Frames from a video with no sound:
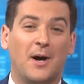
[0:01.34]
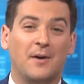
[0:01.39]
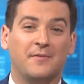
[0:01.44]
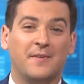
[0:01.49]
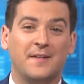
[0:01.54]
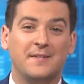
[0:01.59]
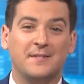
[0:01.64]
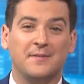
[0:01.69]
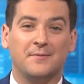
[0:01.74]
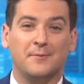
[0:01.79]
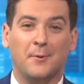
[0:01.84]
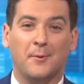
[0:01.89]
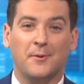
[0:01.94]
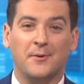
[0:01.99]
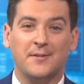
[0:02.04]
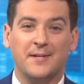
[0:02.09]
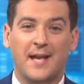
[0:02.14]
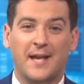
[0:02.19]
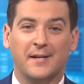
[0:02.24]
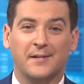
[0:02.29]
offensive
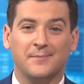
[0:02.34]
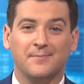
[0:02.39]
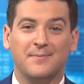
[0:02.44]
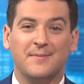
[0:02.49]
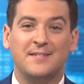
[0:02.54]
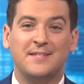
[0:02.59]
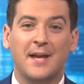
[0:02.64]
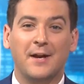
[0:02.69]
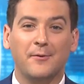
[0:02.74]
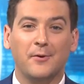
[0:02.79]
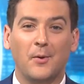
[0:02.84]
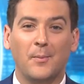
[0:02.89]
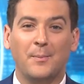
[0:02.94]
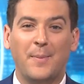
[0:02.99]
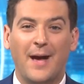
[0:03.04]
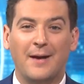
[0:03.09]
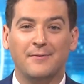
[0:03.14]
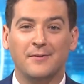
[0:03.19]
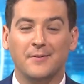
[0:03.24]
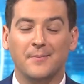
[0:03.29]
coordinator. Darrell
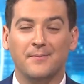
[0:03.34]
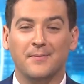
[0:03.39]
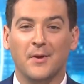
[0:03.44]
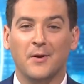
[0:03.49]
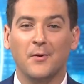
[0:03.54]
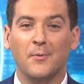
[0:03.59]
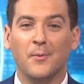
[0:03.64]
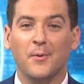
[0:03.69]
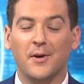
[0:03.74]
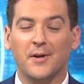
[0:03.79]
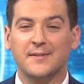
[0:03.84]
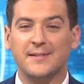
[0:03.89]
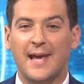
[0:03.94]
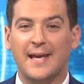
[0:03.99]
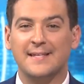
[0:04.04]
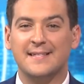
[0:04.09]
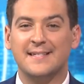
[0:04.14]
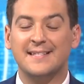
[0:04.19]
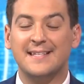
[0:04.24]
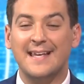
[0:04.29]
Bevell, who worked
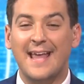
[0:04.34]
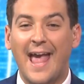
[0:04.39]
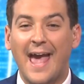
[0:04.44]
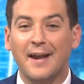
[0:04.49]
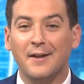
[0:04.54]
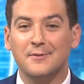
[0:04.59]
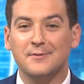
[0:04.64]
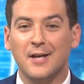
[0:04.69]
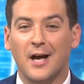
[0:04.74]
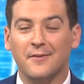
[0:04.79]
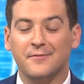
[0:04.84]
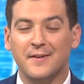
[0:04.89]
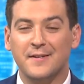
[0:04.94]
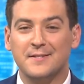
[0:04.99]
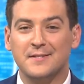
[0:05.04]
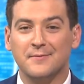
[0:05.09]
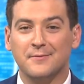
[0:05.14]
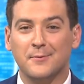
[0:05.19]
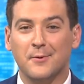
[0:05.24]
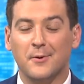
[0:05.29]
as Seattle's
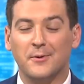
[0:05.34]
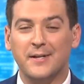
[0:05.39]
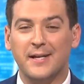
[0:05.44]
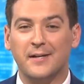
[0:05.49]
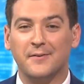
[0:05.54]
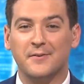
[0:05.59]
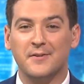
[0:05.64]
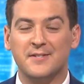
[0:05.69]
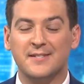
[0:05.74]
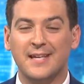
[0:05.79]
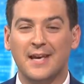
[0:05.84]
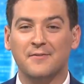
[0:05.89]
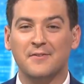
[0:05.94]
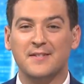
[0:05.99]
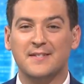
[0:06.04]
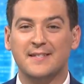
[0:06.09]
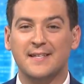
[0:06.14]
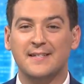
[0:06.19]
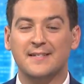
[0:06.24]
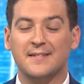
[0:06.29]
offensive coordinator for
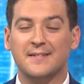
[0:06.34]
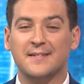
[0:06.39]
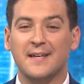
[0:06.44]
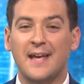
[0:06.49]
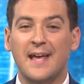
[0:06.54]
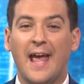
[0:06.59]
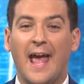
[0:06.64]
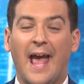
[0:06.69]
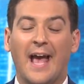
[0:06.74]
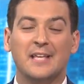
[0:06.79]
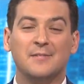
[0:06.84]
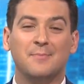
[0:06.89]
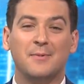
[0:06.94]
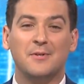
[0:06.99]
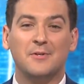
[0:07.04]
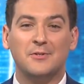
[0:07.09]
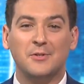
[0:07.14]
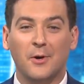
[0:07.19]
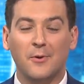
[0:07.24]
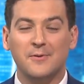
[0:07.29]
seven seasons, has
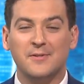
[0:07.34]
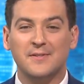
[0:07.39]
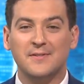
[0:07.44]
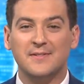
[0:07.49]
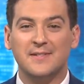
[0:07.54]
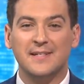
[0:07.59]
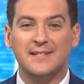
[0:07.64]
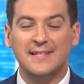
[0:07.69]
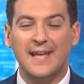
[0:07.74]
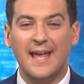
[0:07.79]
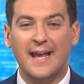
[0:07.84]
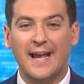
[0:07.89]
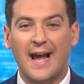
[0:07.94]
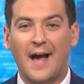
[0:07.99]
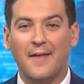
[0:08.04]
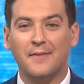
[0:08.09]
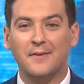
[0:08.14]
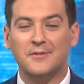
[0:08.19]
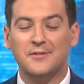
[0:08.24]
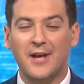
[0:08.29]
been chosen to take
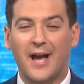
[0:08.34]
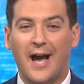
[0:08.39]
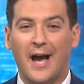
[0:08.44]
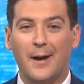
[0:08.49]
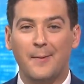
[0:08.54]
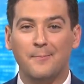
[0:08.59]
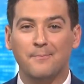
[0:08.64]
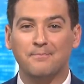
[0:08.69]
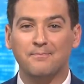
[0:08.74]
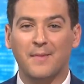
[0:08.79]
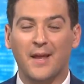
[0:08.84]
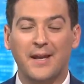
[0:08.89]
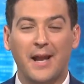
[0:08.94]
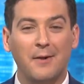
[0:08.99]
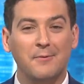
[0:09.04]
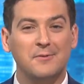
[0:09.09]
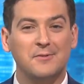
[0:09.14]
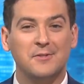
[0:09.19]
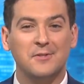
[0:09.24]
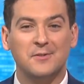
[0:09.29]
on the job.
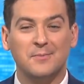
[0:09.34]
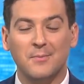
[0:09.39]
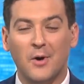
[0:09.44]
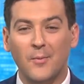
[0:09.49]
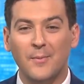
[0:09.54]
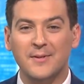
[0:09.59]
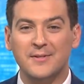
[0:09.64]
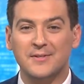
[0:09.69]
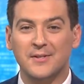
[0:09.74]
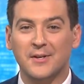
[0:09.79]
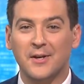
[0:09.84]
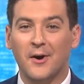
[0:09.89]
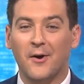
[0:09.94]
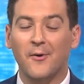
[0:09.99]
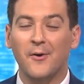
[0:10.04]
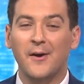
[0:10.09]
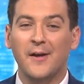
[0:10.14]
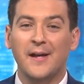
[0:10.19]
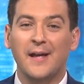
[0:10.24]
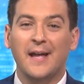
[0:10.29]
Announced just moments
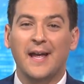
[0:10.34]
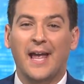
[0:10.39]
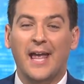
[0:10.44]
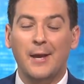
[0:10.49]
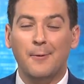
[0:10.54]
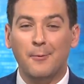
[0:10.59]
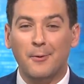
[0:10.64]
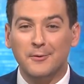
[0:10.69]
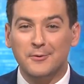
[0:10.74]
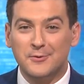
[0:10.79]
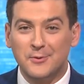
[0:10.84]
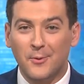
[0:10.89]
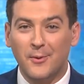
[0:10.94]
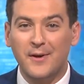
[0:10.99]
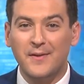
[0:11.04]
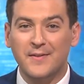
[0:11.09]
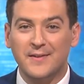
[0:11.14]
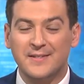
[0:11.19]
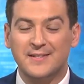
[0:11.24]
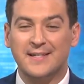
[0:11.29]
ago, he will
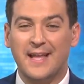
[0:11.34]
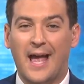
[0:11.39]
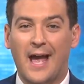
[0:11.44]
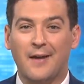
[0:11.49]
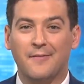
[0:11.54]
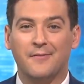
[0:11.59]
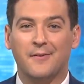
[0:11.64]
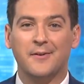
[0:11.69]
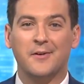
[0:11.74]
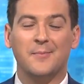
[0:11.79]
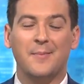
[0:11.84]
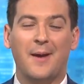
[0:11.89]
join the staff under